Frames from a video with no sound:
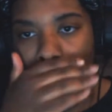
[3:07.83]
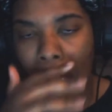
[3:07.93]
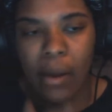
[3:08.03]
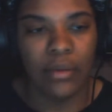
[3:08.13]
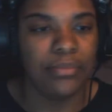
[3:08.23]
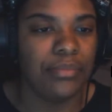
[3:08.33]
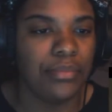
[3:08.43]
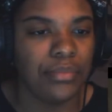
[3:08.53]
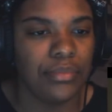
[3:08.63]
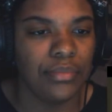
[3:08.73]

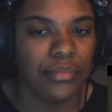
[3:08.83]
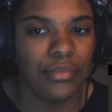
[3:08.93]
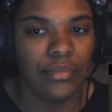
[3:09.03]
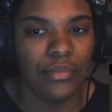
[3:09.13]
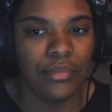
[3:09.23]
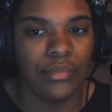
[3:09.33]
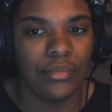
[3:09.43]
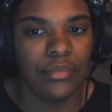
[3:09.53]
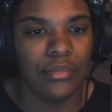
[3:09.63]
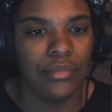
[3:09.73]

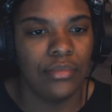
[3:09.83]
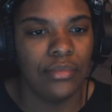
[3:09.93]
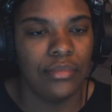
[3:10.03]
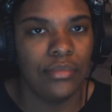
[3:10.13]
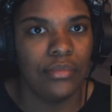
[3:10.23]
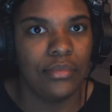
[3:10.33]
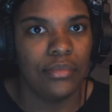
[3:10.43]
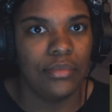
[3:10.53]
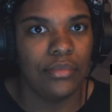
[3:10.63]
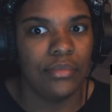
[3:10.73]

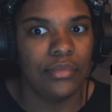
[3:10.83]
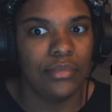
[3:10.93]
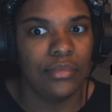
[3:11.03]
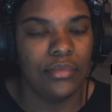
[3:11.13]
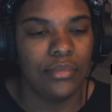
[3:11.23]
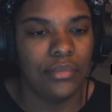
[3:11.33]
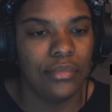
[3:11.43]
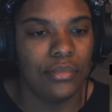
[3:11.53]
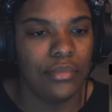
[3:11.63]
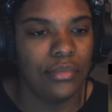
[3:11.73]

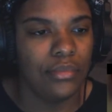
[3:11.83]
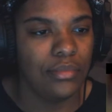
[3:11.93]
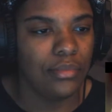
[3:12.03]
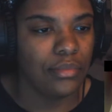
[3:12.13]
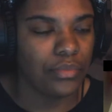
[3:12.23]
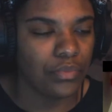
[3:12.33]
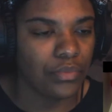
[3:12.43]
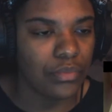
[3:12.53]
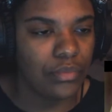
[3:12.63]
(silence)